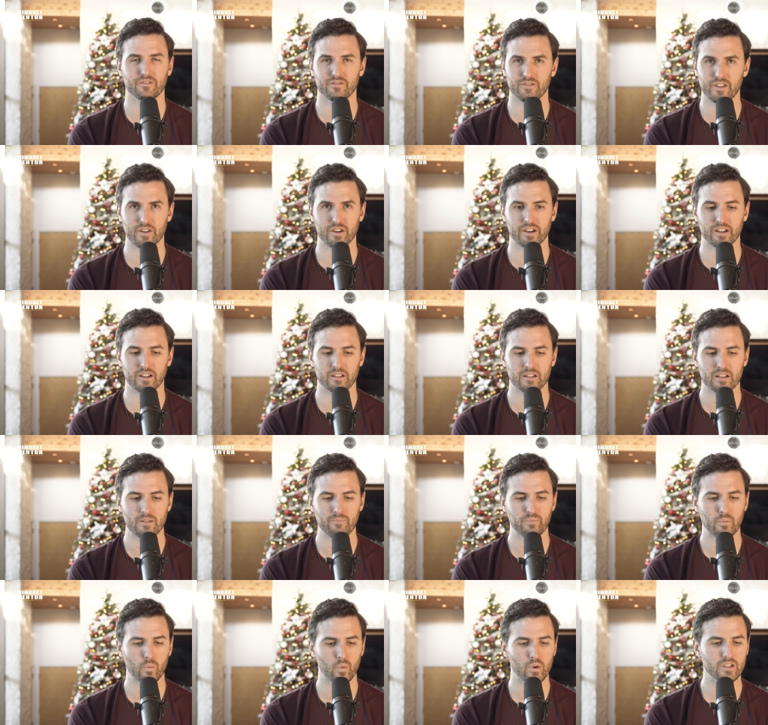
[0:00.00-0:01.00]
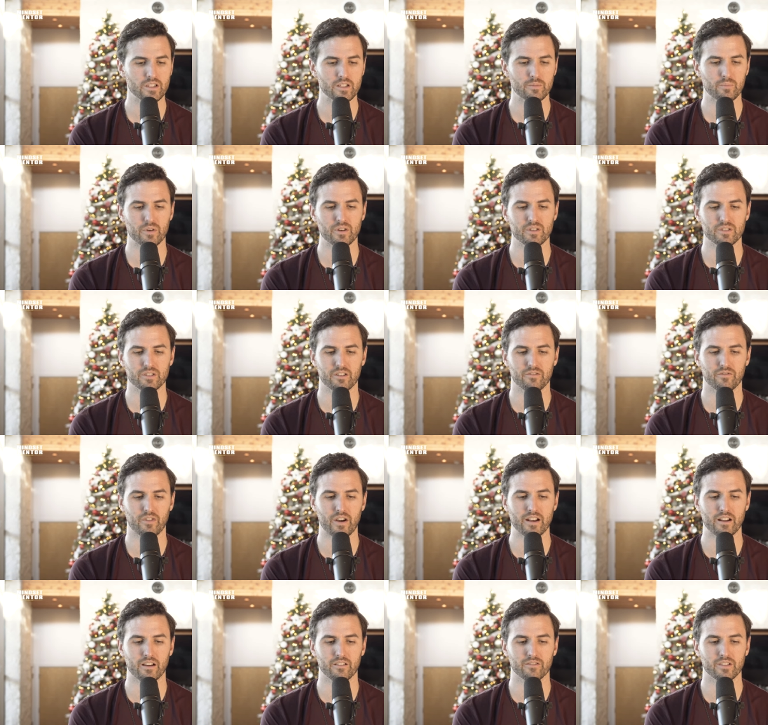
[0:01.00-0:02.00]
fearing? What is this person
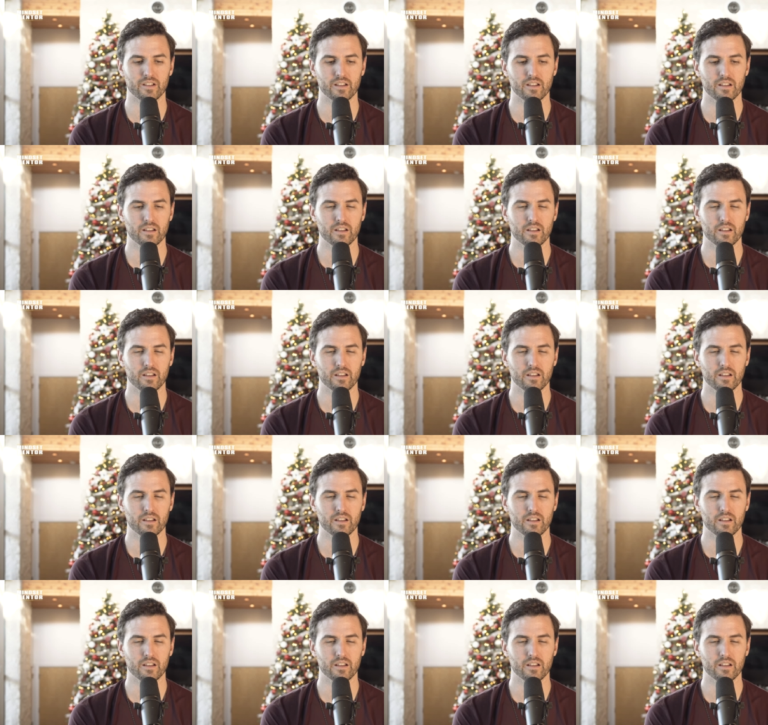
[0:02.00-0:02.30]
afraid of?